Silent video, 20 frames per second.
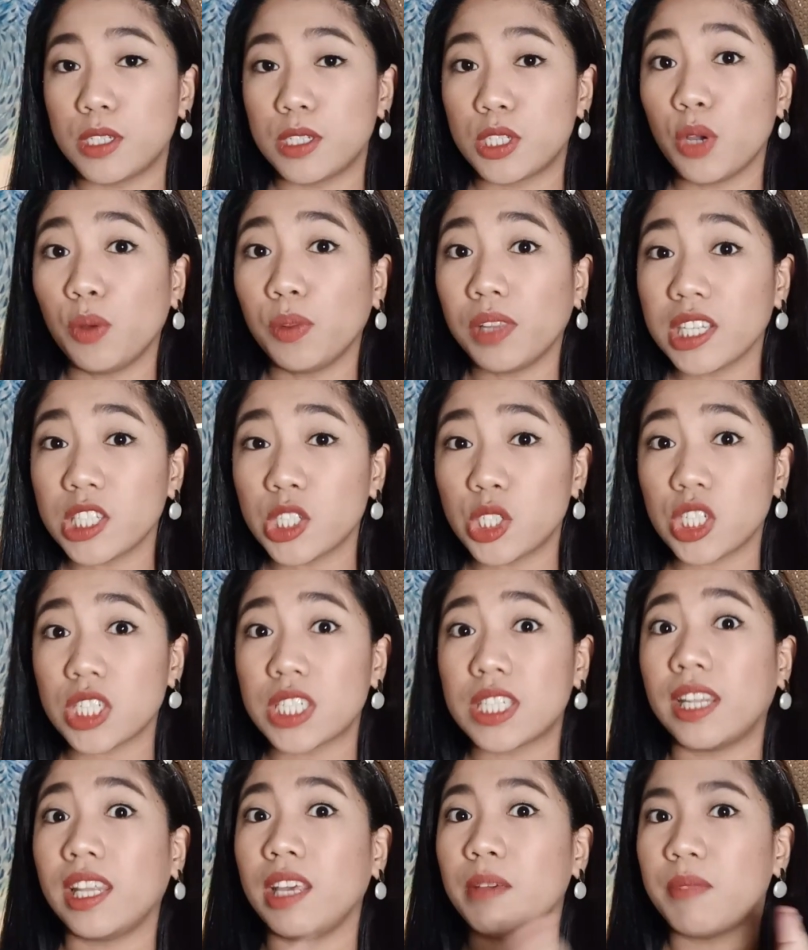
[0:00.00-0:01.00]
So let's
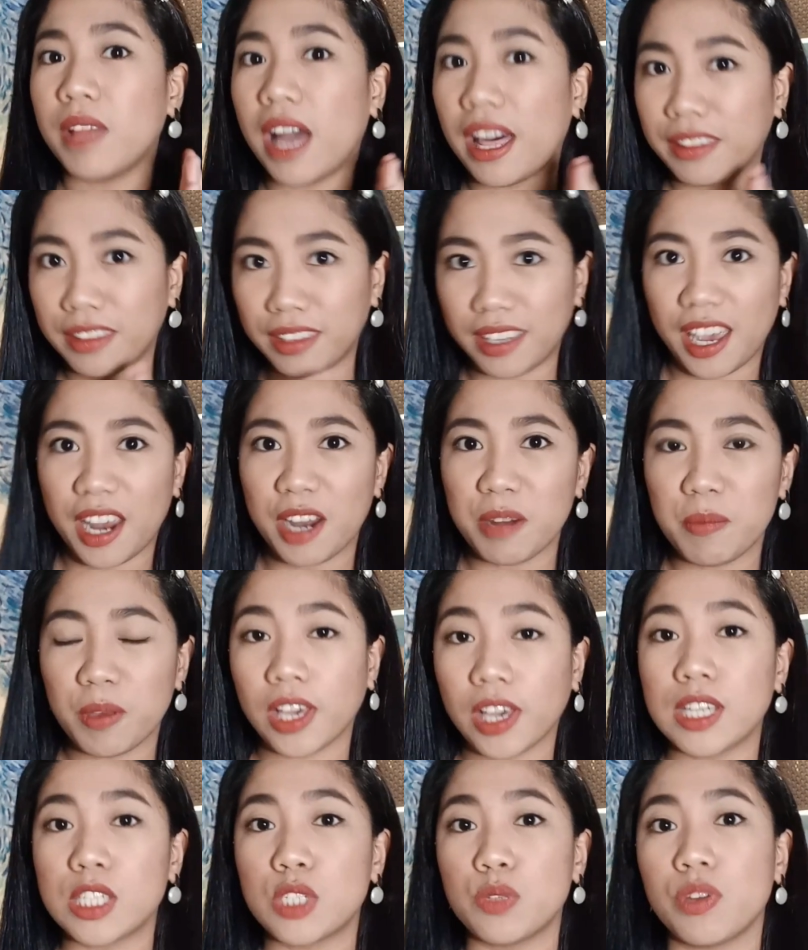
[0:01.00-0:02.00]
just leave that there
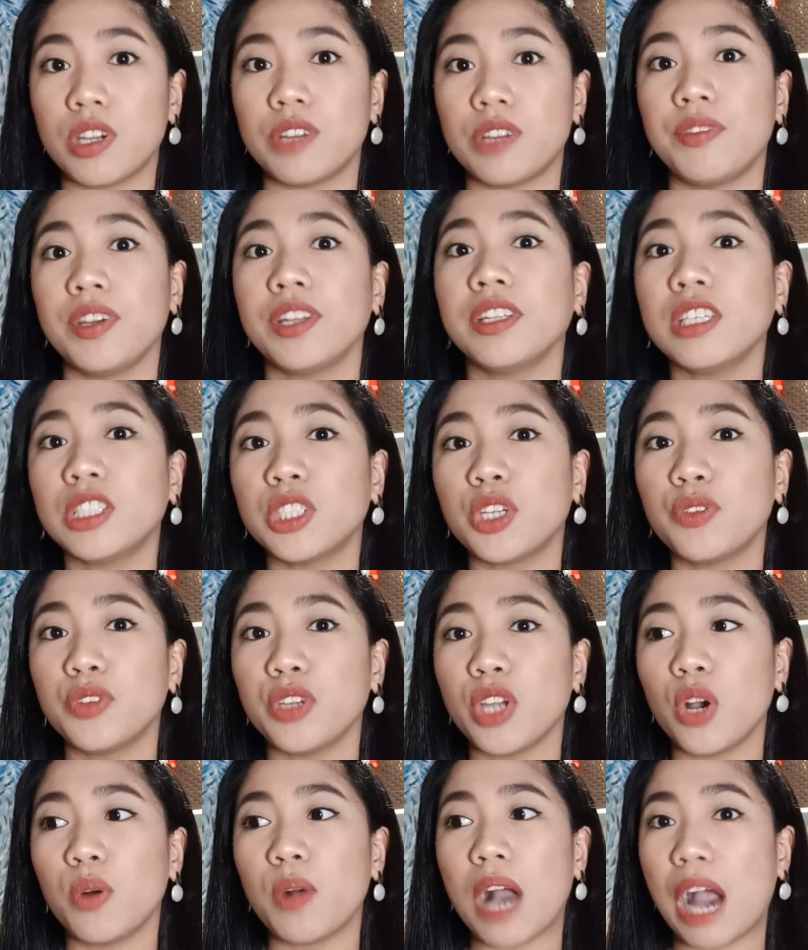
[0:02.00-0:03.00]
because we really don't
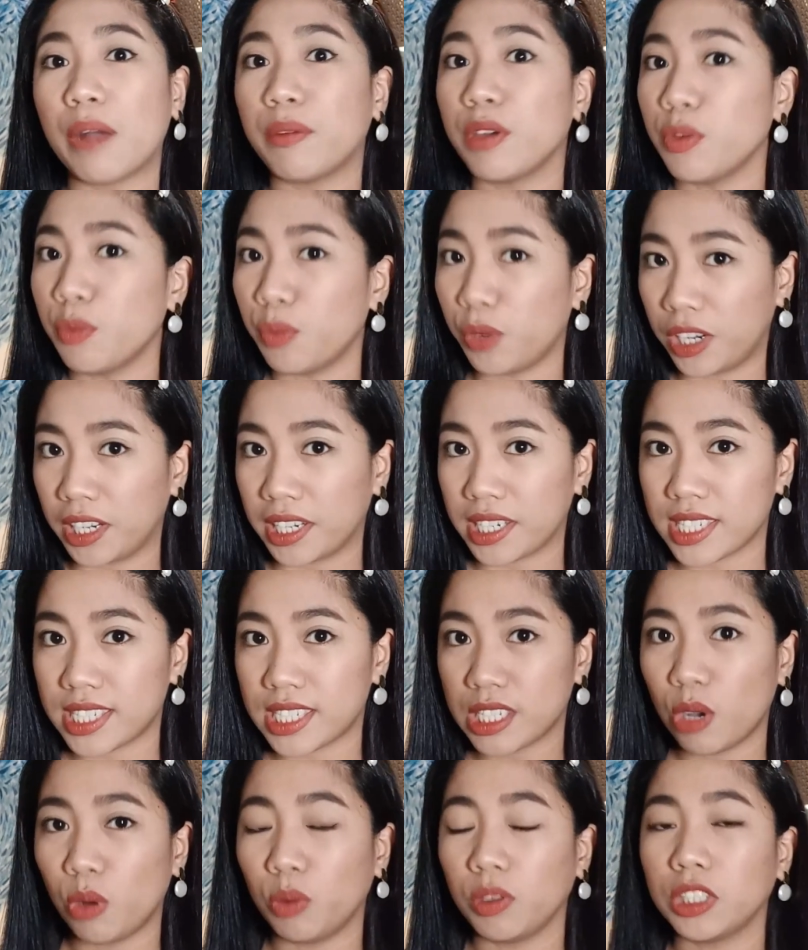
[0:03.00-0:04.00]
know how it works.
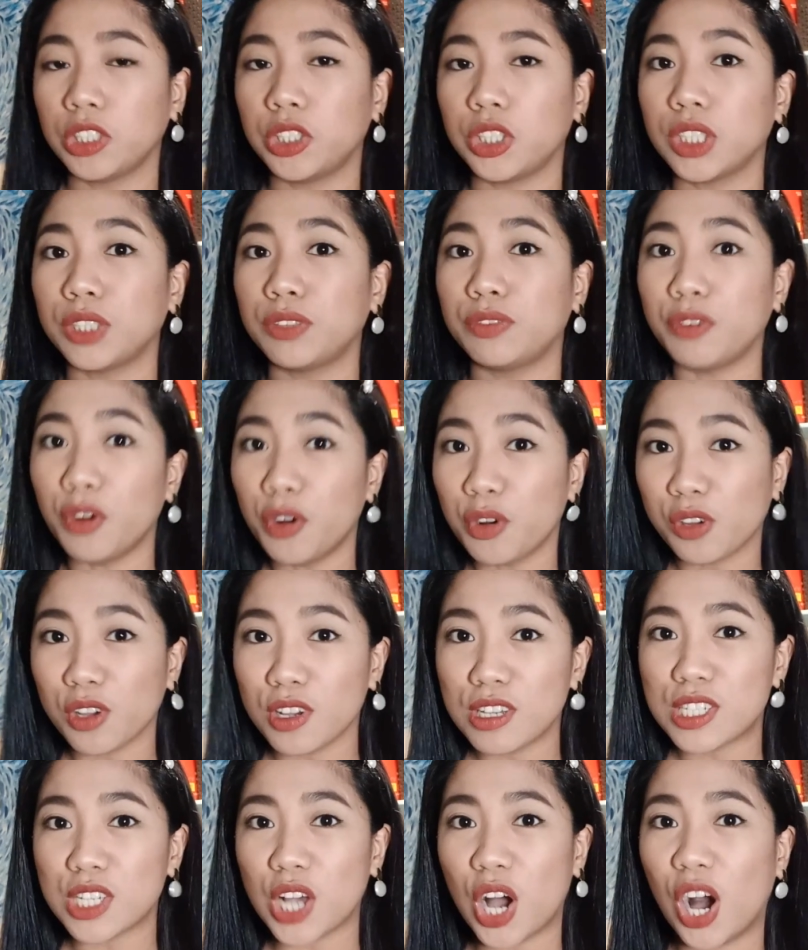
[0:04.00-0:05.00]
So let's just
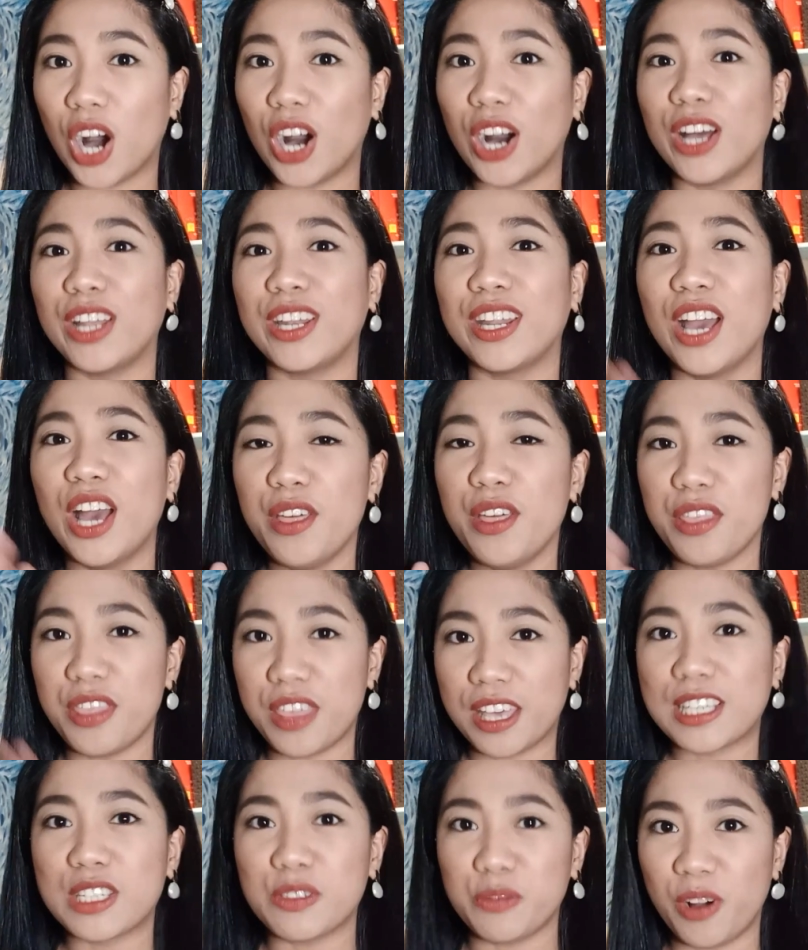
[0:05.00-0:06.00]
focus on
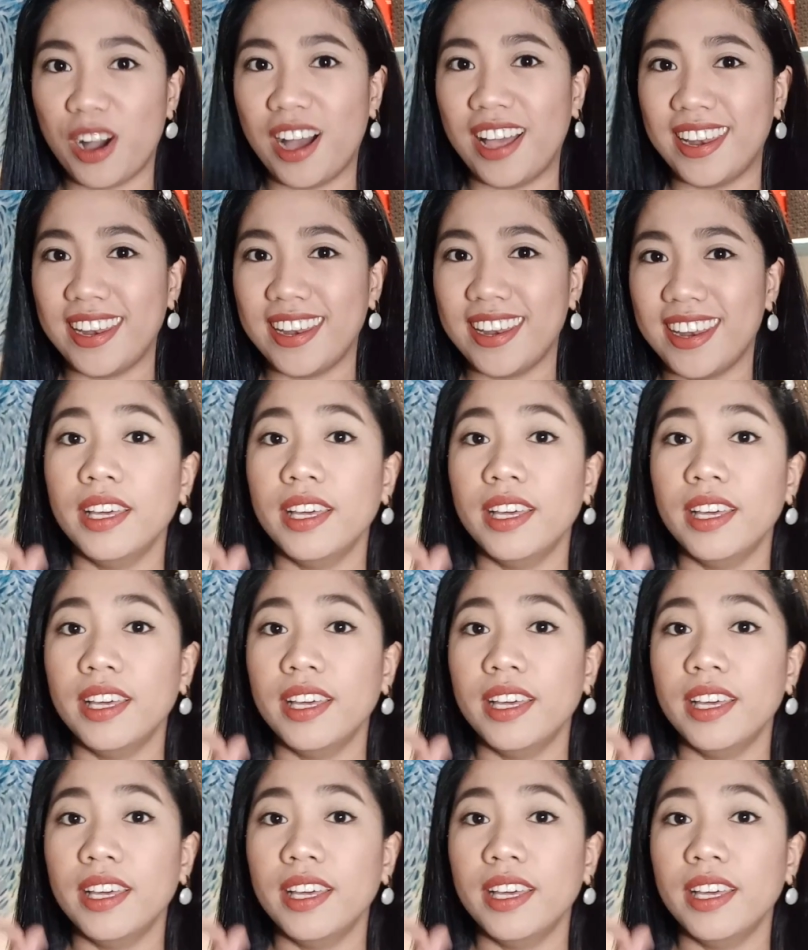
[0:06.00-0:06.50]
this one.